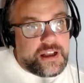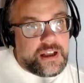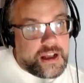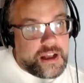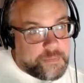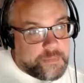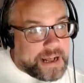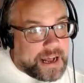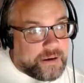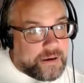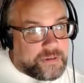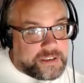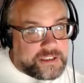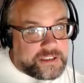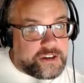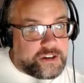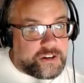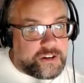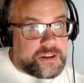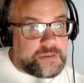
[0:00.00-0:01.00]
about
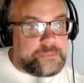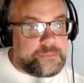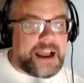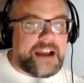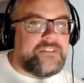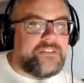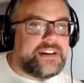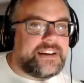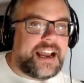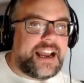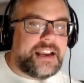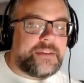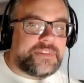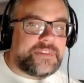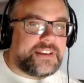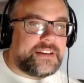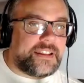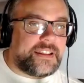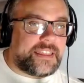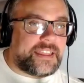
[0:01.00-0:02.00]
the paradigms
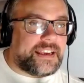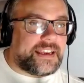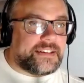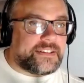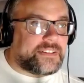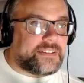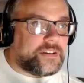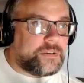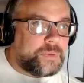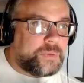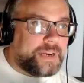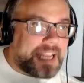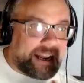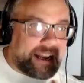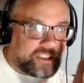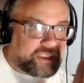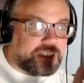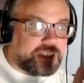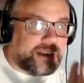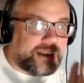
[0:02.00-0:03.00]
and the things that we
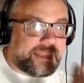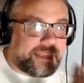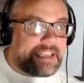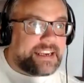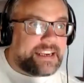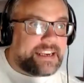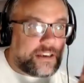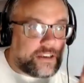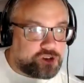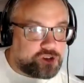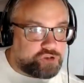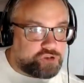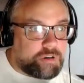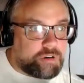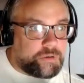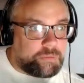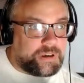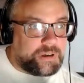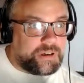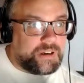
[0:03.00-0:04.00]
actually think are
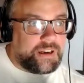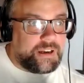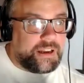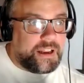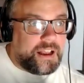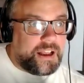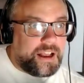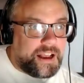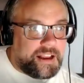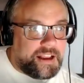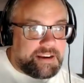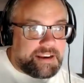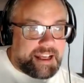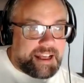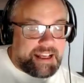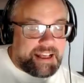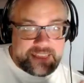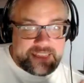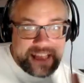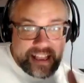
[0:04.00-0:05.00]
true. And
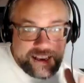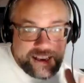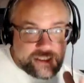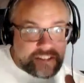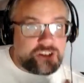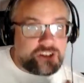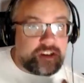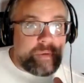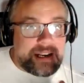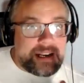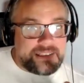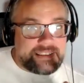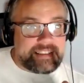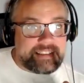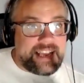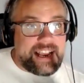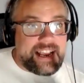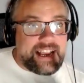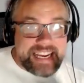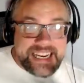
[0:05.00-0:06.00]
that's so
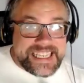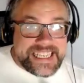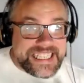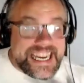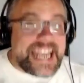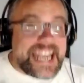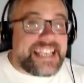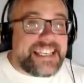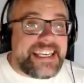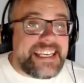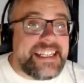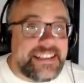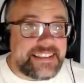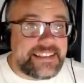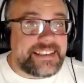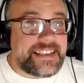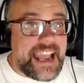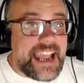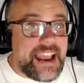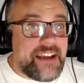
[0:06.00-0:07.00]
exciting. Yes, it's
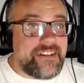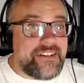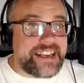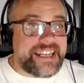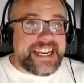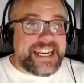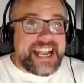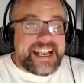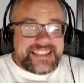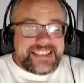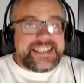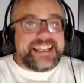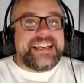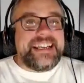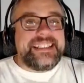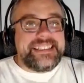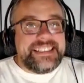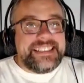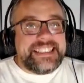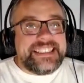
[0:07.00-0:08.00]
scary. Yes, it
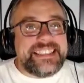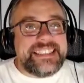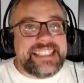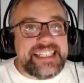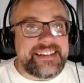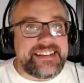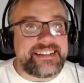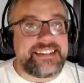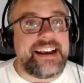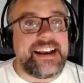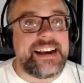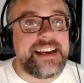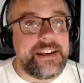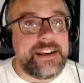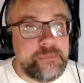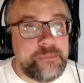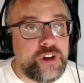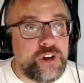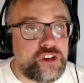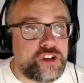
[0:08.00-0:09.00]
elicits that
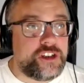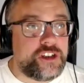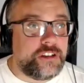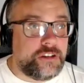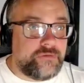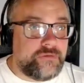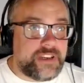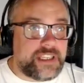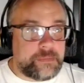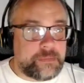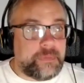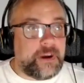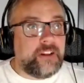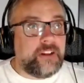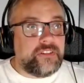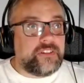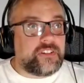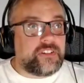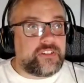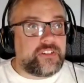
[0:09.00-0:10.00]
emotional
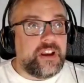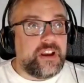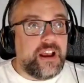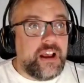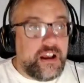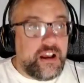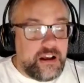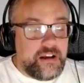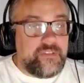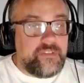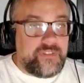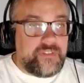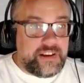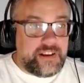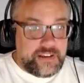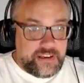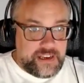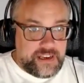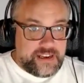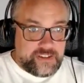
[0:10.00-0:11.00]
response of,
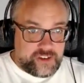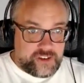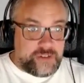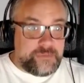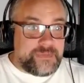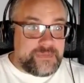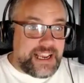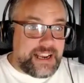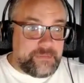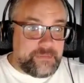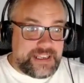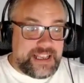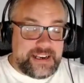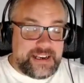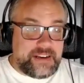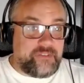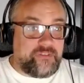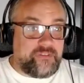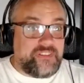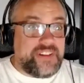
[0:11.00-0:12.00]
and sometimes
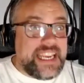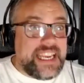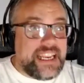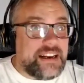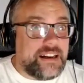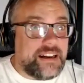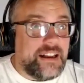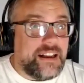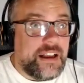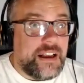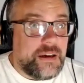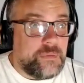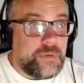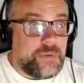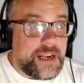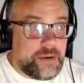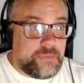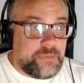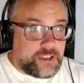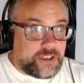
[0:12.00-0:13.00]
like fear,
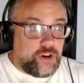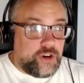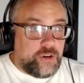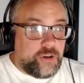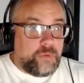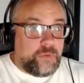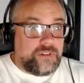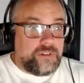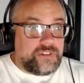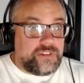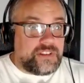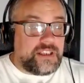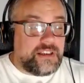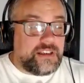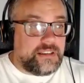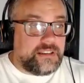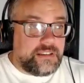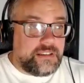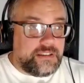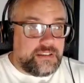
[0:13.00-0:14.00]
where we don't want
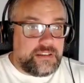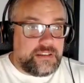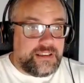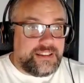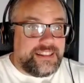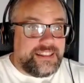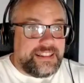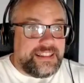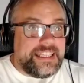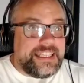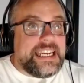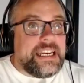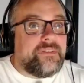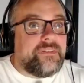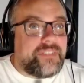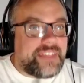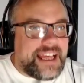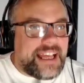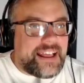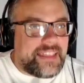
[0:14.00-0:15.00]
to
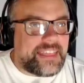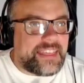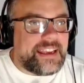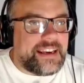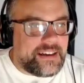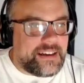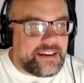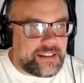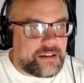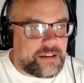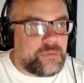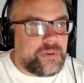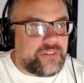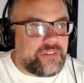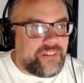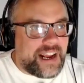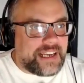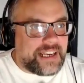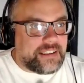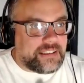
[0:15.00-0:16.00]
leave that thing that we
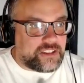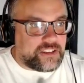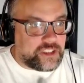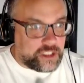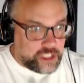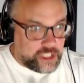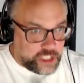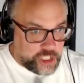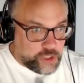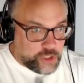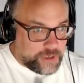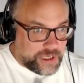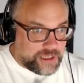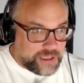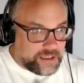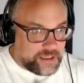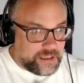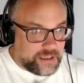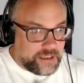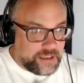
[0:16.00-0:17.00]
find secure.
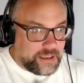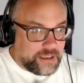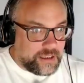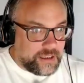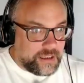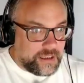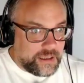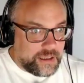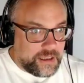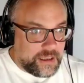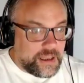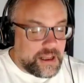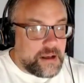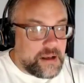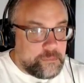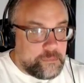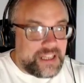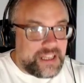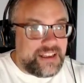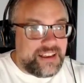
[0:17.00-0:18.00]

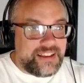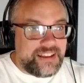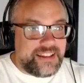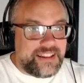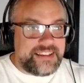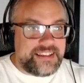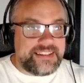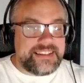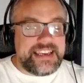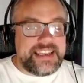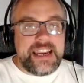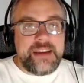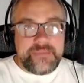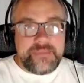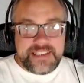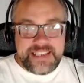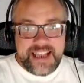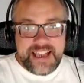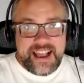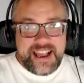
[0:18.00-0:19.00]
But at the same
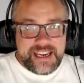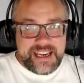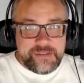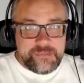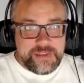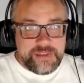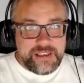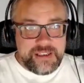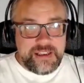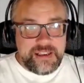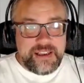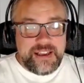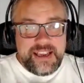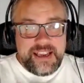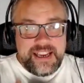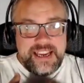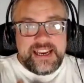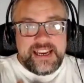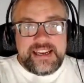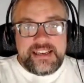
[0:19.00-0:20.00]
time,
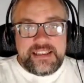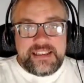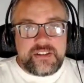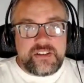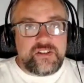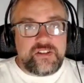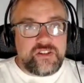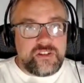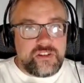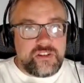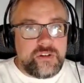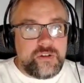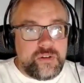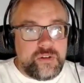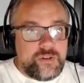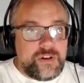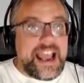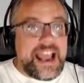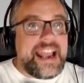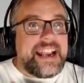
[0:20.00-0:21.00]
it's
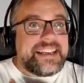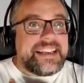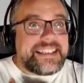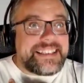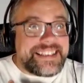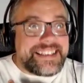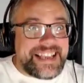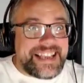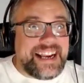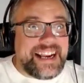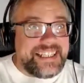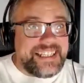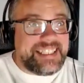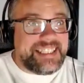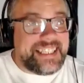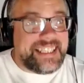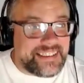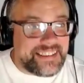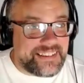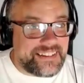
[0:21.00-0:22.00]
so
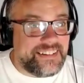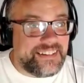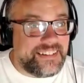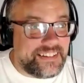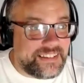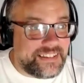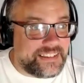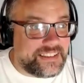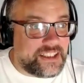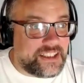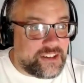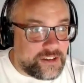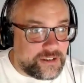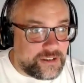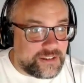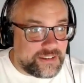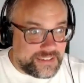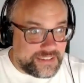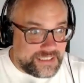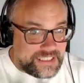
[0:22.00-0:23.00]
exciting
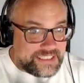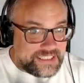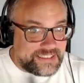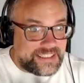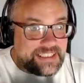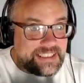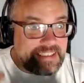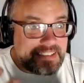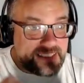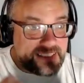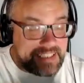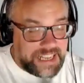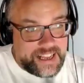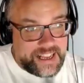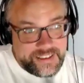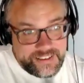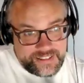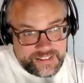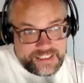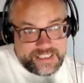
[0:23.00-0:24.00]
that these things
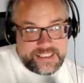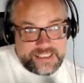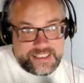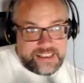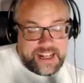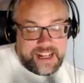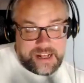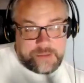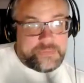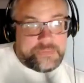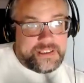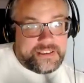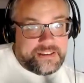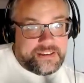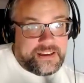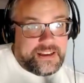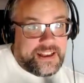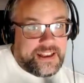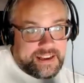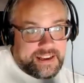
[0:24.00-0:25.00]
can happen
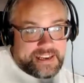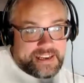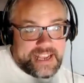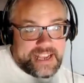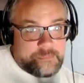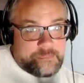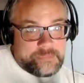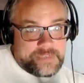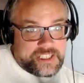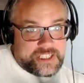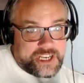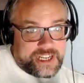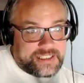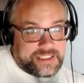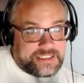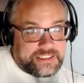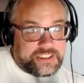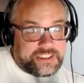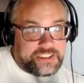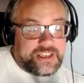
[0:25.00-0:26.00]
and can be
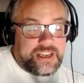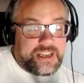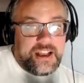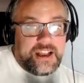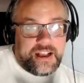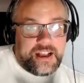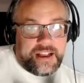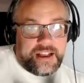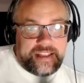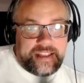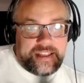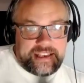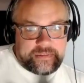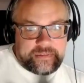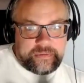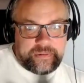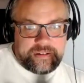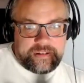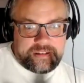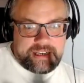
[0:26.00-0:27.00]
challenged. And
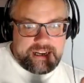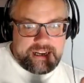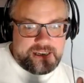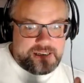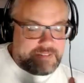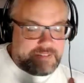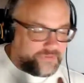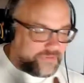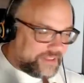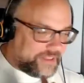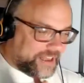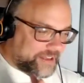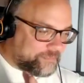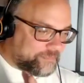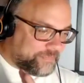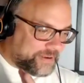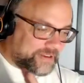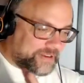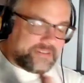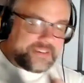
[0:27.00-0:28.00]
that's what kind of
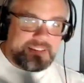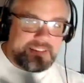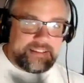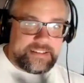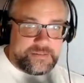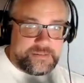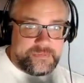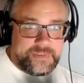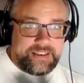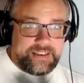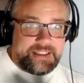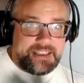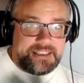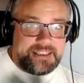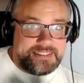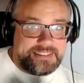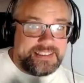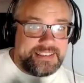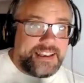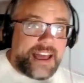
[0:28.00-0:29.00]
empiricism and
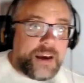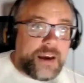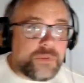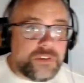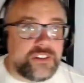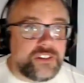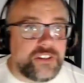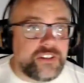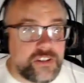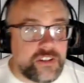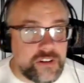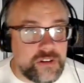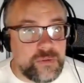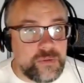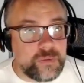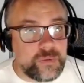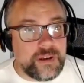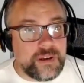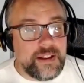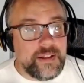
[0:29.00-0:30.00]
things allow us to
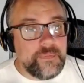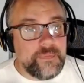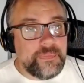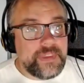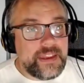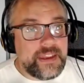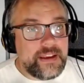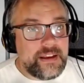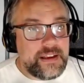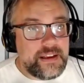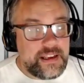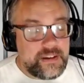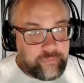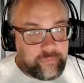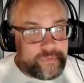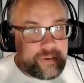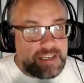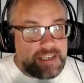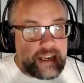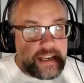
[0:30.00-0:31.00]
do
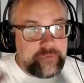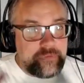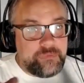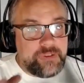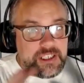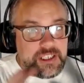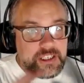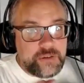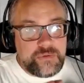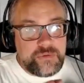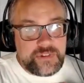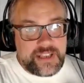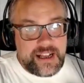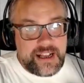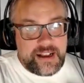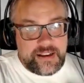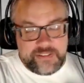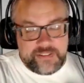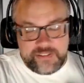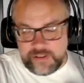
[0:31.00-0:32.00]
if we use
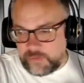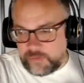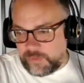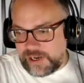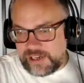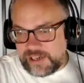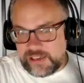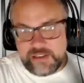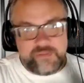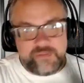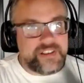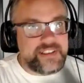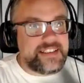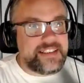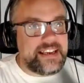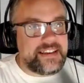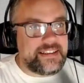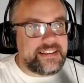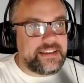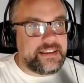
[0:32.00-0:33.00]
that as a way of
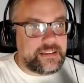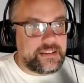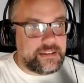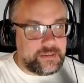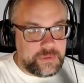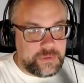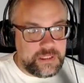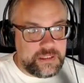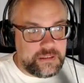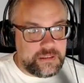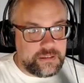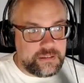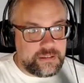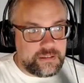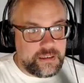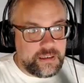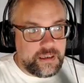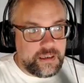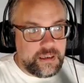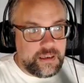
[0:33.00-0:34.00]
assessing the world.
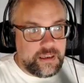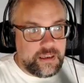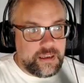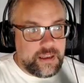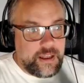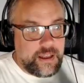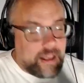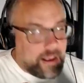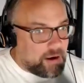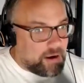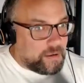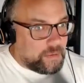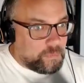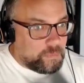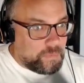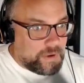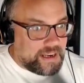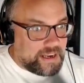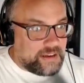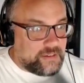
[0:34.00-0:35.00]

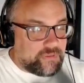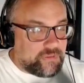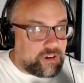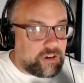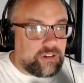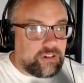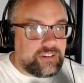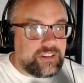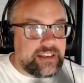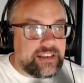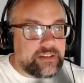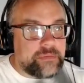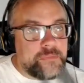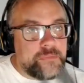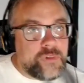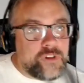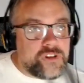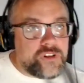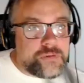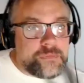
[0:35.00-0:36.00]
Of course, it's
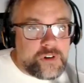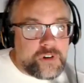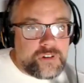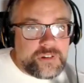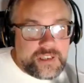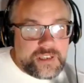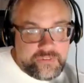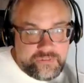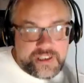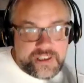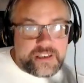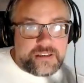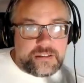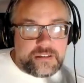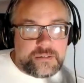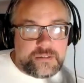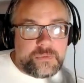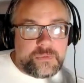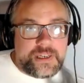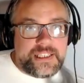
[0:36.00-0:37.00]
much more
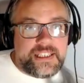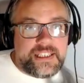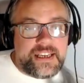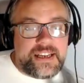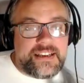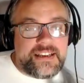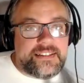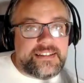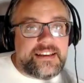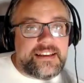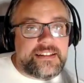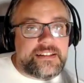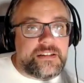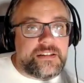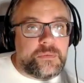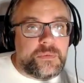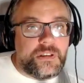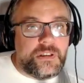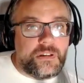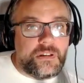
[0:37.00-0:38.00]
difficult when you assess the
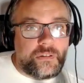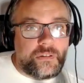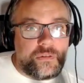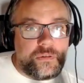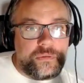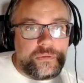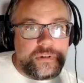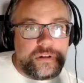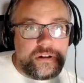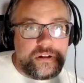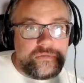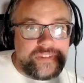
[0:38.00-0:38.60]
world through a